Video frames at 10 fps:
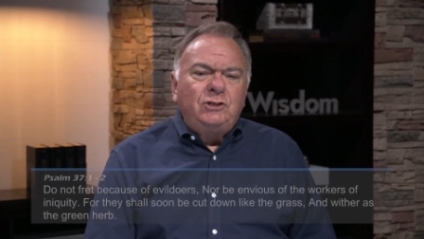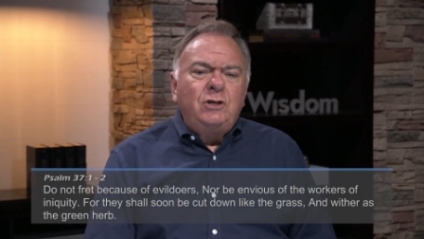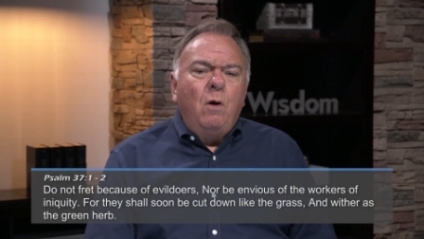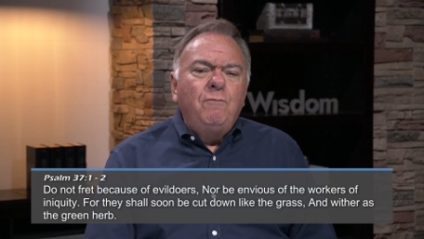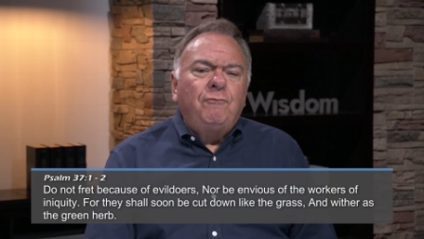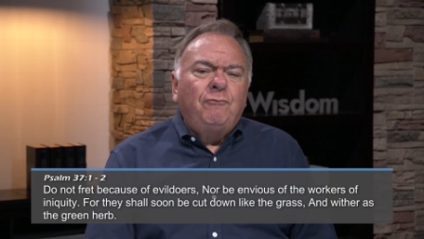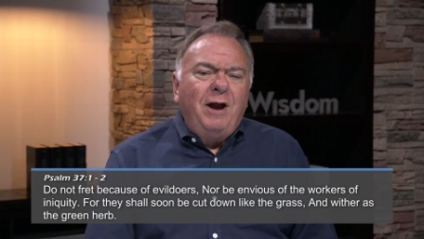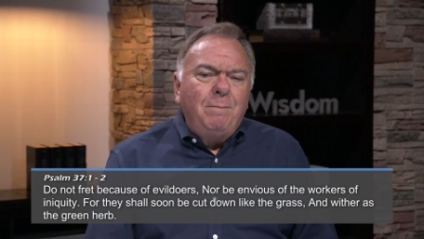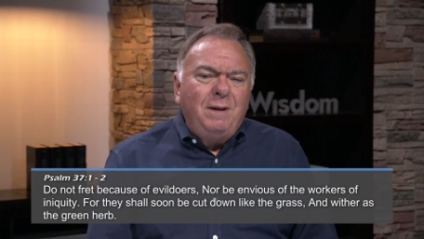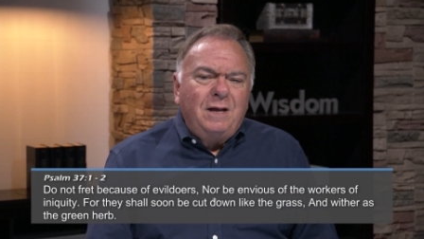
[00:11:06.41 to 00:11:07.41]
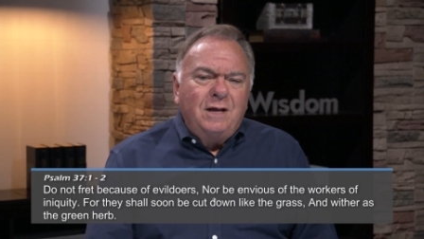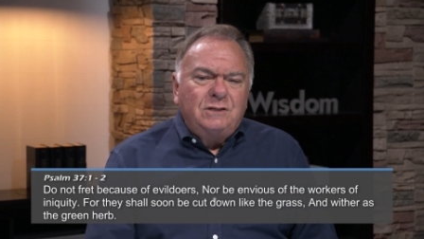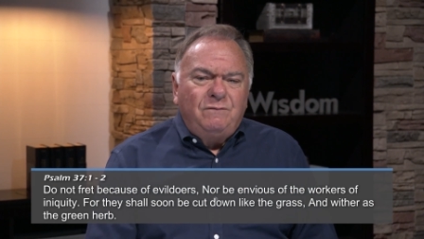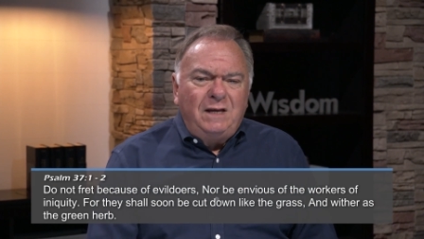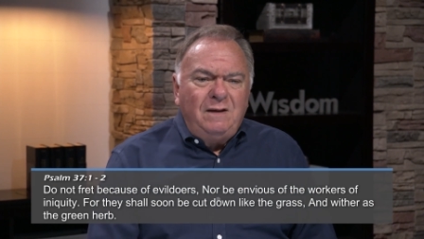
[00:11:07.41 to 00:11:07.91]
Don't fret because
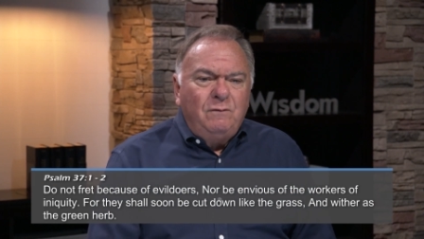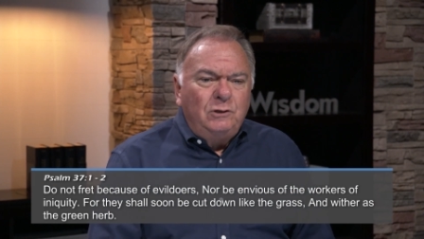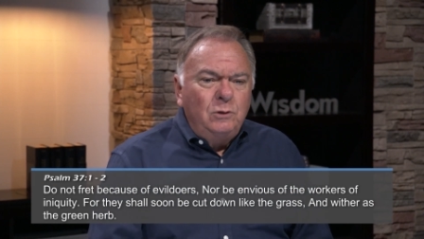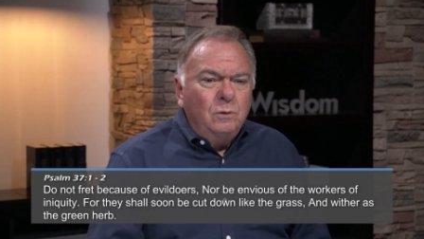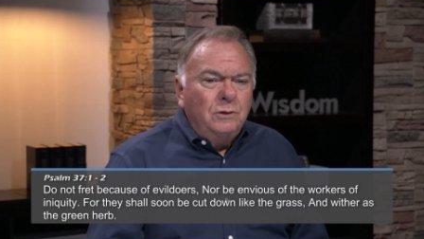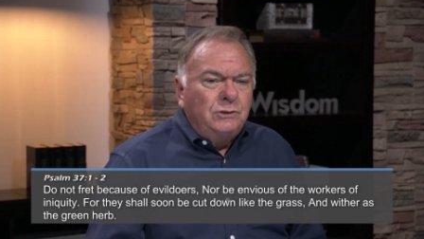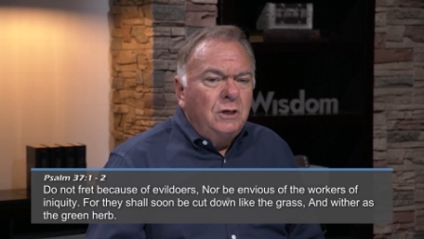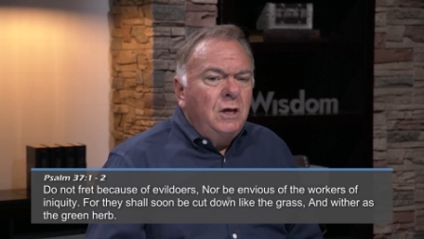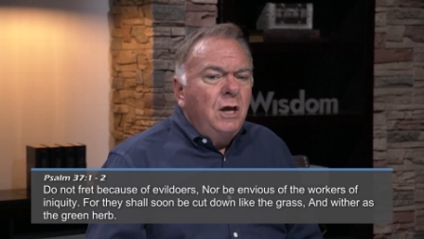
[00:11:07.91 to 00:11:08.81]
of evildoers,